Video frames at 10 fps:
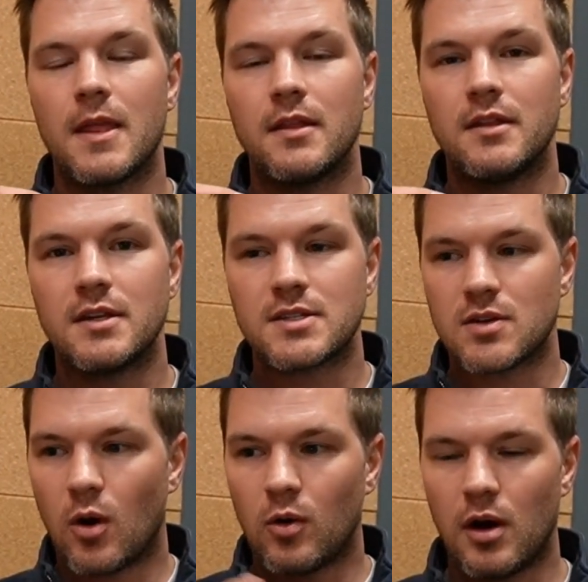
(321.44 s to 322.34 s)
This
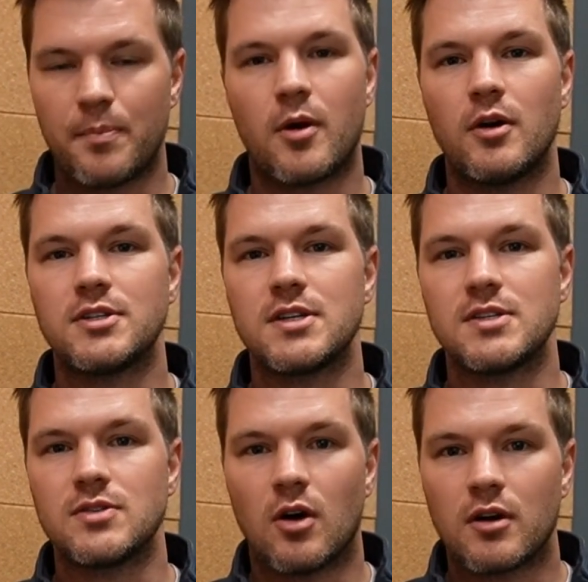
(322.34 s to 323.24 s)
whole approach
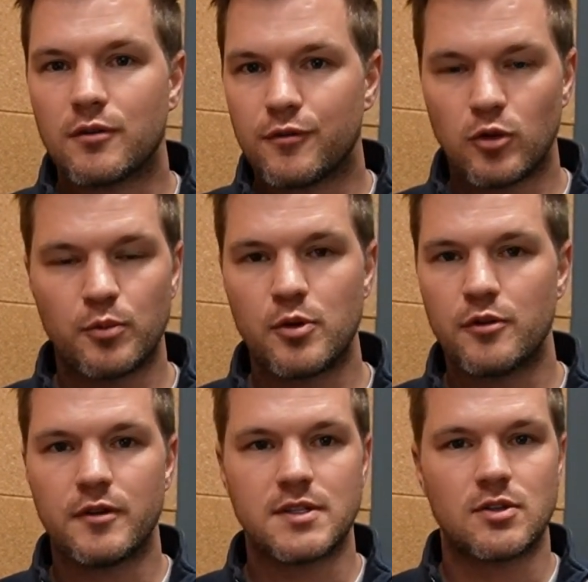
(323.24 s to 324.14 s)
is not
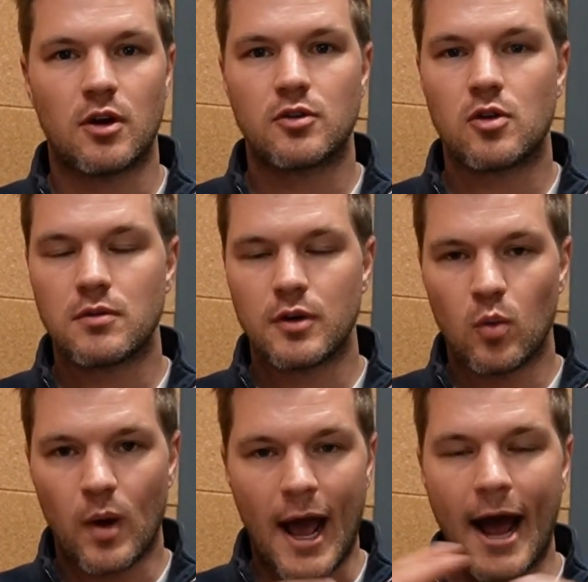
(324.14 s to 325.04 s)
foolproof. It's not
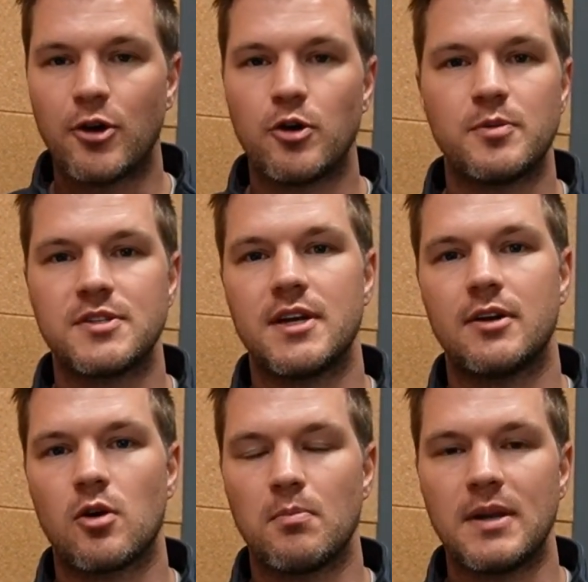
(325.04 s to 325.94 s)
one hundred
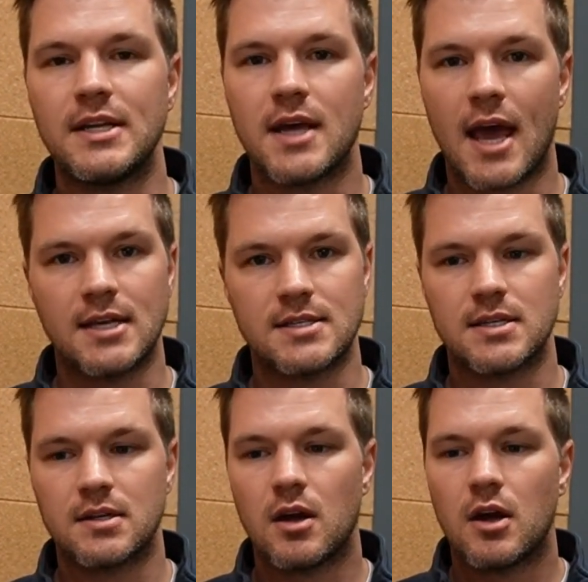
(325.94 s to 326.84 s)
percent complete, as
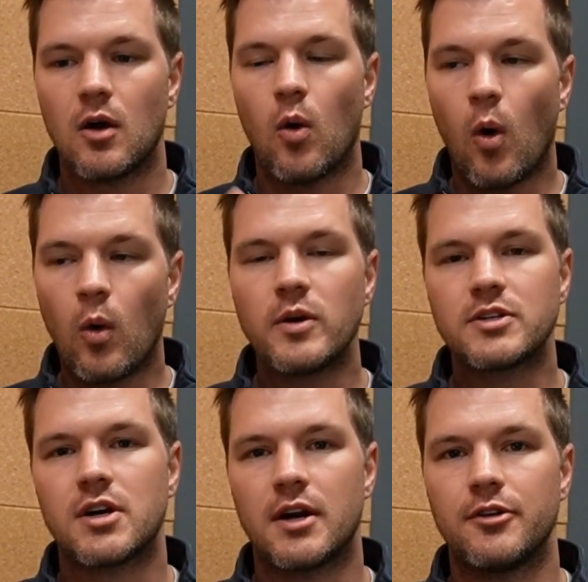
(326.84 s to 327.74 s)
in all we're
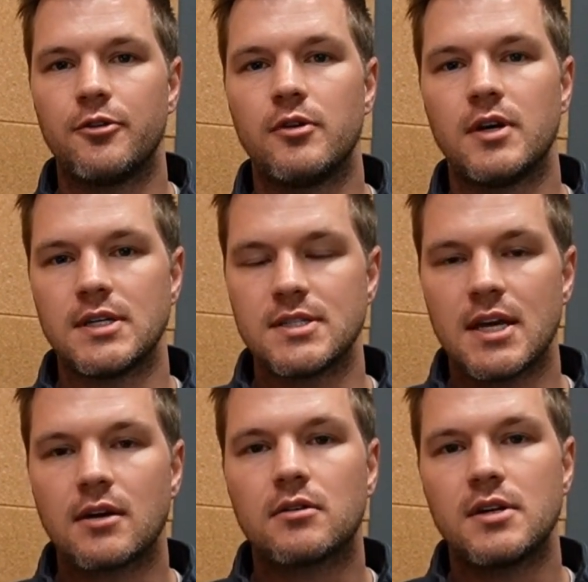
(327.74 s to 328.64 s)
trying to do here is
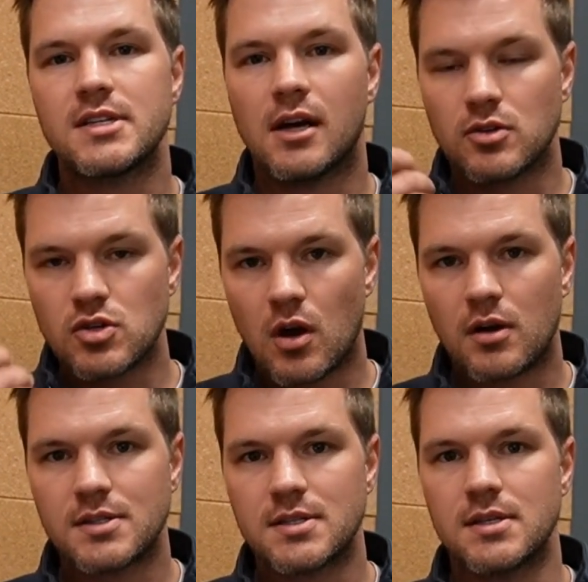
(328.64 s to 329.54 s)
increase our
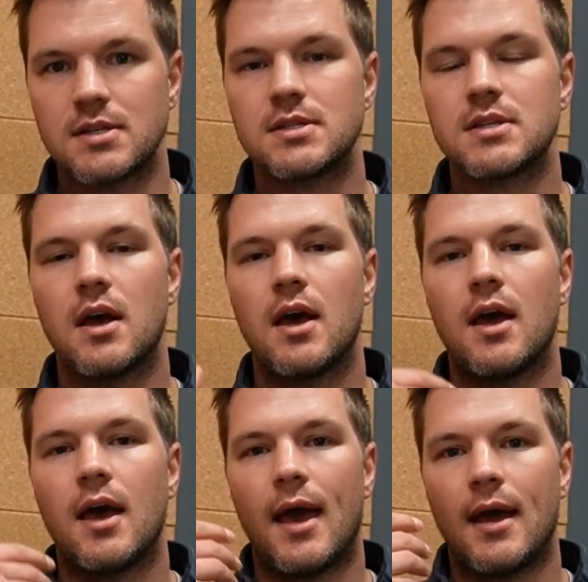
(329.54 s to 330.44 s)
chances
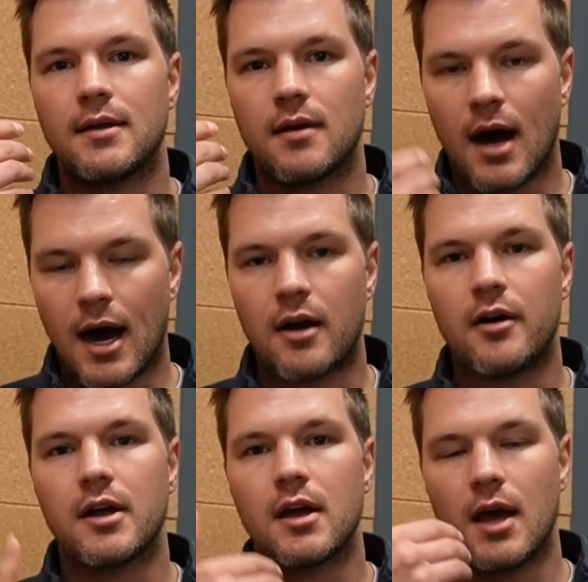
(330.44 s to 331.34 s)
at
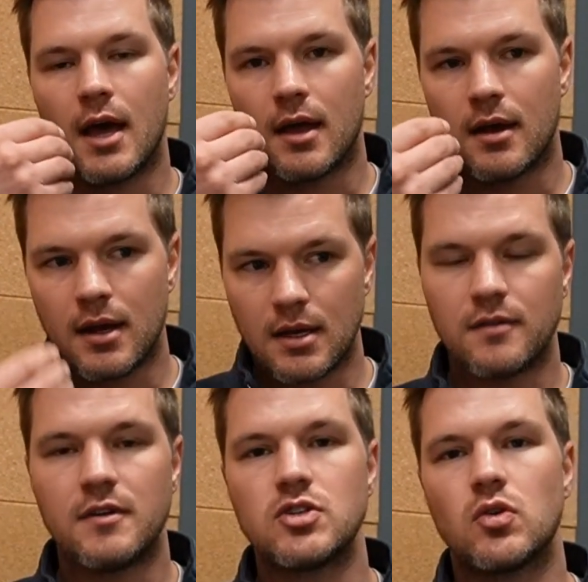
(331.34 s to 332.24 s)
hiring an
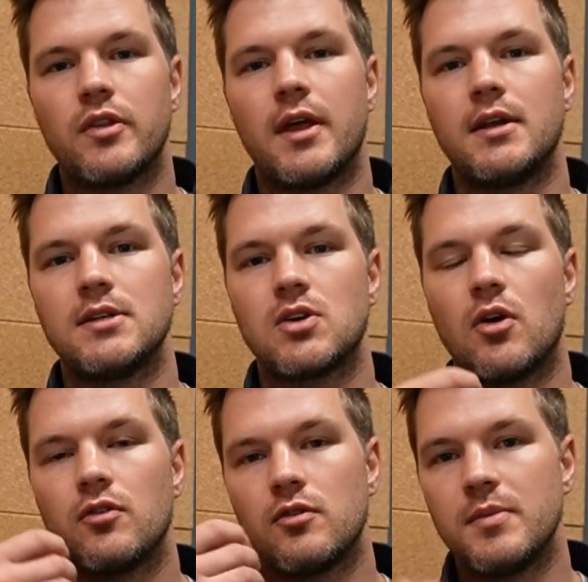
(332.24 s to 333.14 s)
individual that is
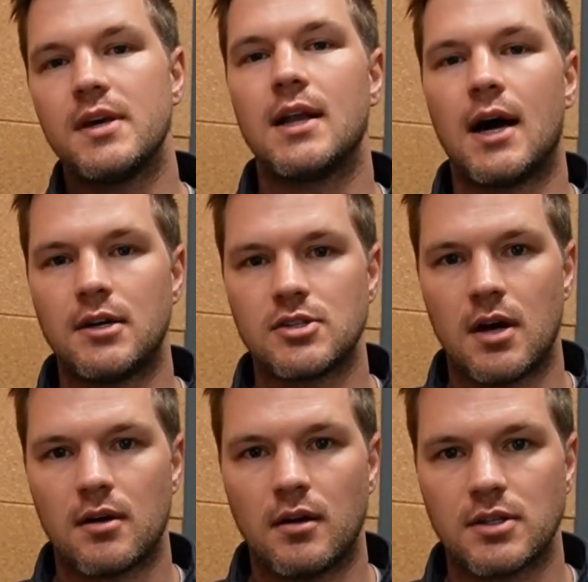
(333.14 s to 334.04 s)
going to be aligned to
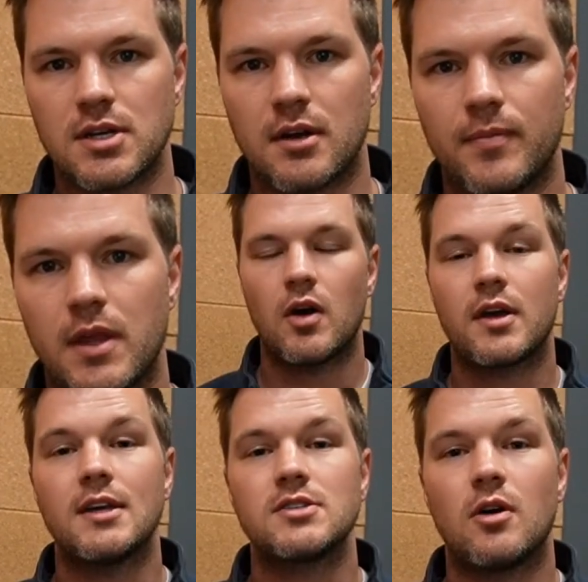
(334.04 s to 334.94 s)
our culture.
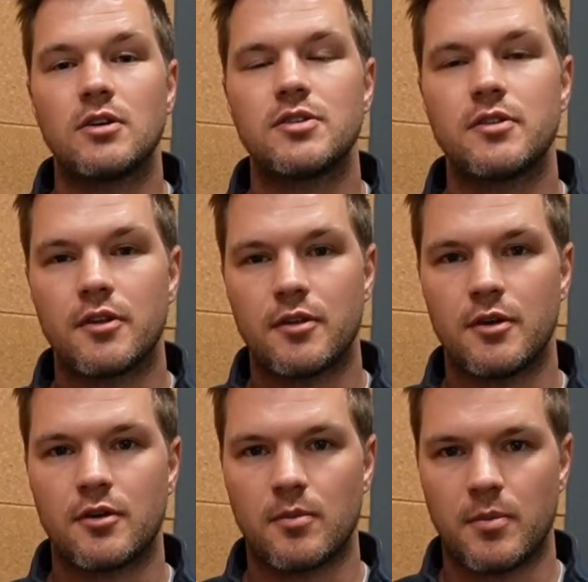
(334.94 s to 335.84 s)
Okay, so on to the
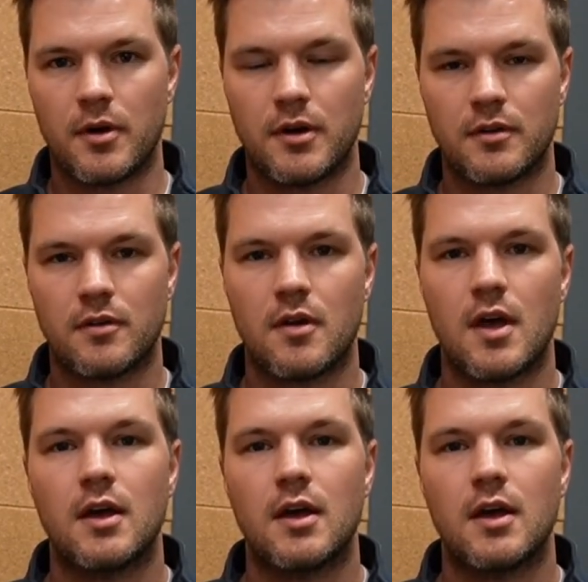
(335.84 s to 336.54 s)
third component,